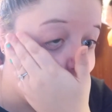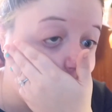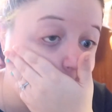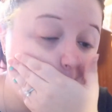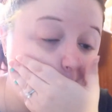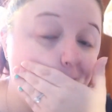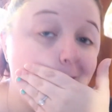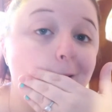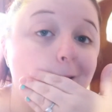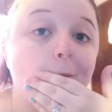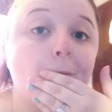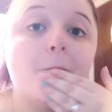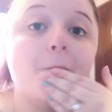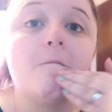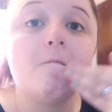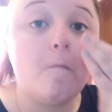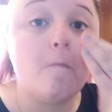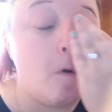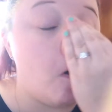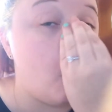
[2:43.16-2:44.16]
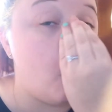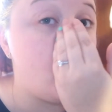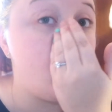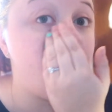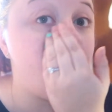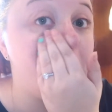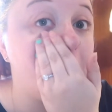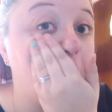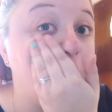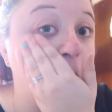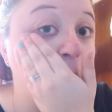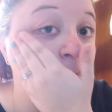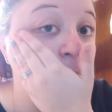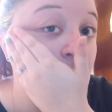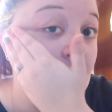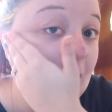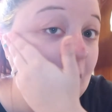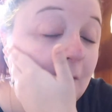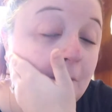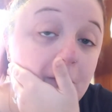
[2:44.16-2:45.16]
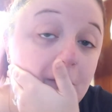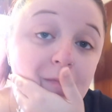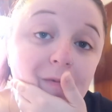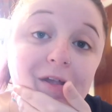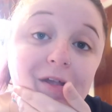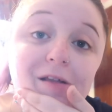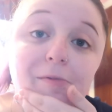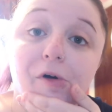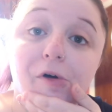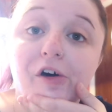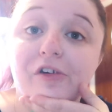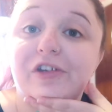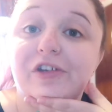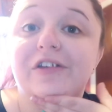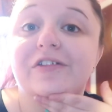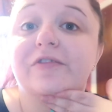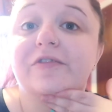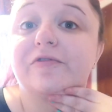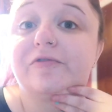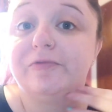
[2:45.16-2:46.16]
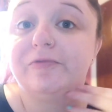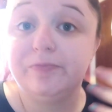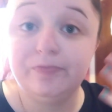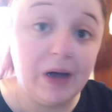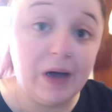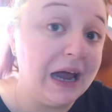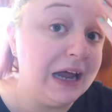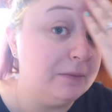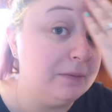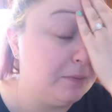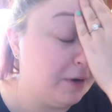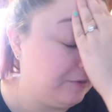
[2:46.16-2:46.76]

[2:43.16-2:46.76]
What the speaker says: I'm in the process of paying